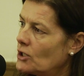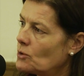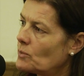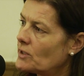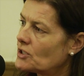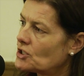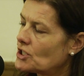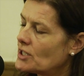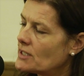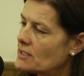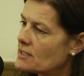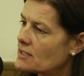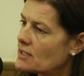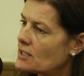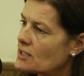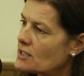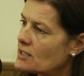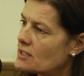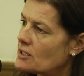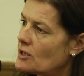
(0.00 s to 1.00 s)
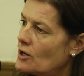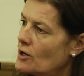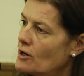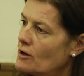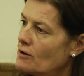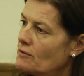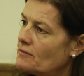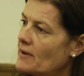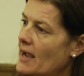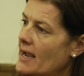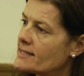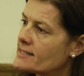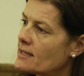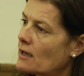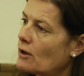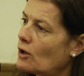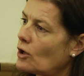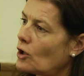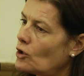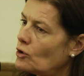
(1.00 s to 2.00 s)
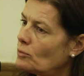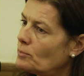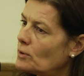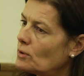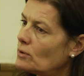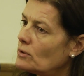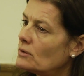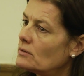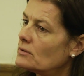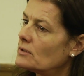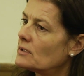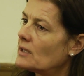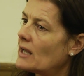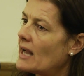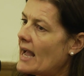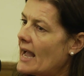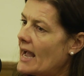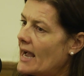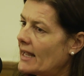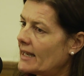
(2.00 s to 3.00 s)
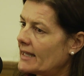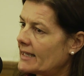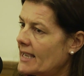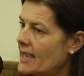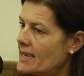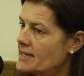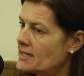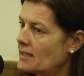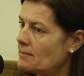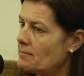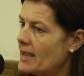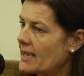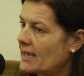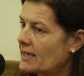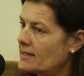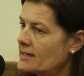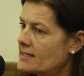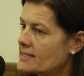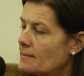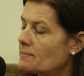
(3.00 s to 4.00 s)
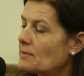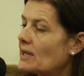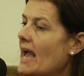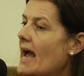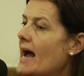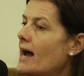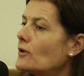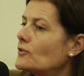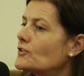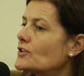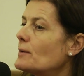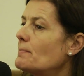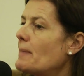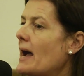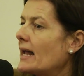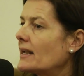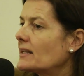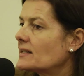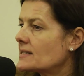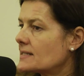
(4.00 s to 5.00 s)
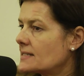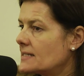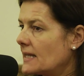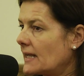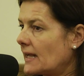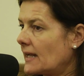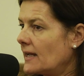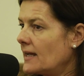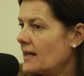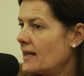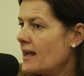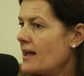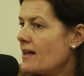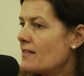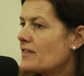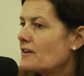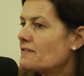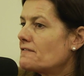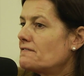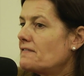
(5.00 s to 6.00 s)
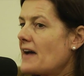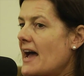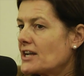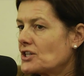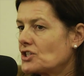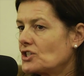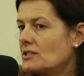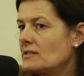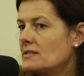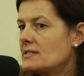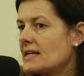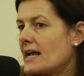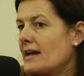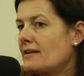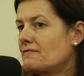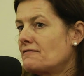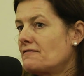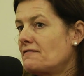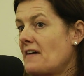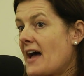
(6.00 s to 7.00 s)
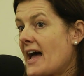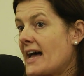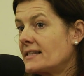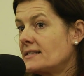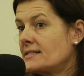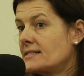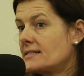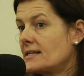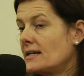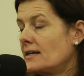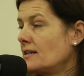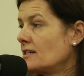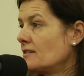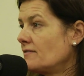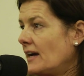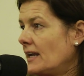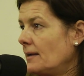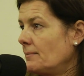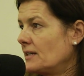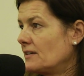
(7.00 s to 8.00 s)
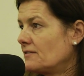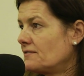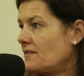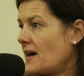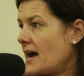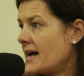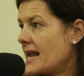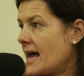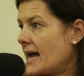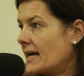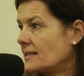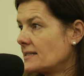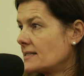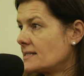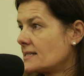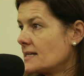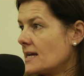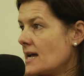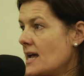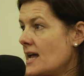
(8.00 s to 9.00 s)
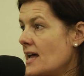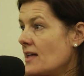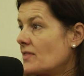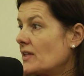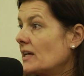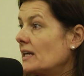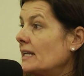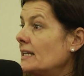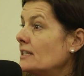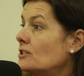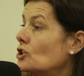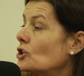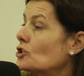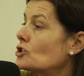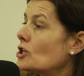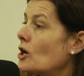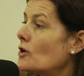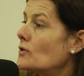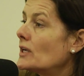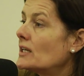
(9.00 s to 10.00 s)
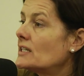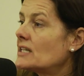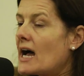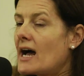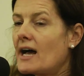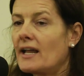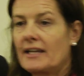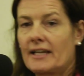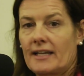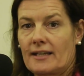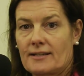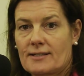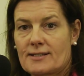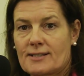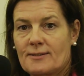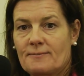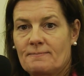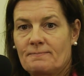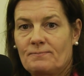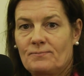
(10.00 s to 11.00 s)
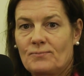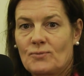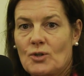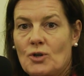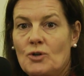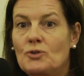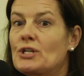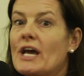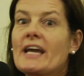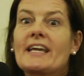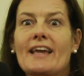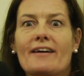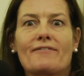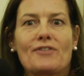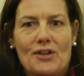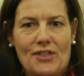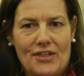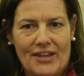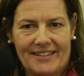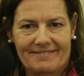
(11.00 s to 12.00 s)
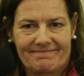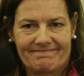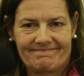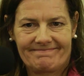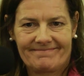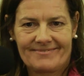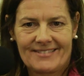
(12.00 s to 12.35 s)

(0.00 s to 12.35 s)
which is to serve as a global allocating mechanism, counterbalancing the fashions and fads in development finance that lead to donor darlings who take everything,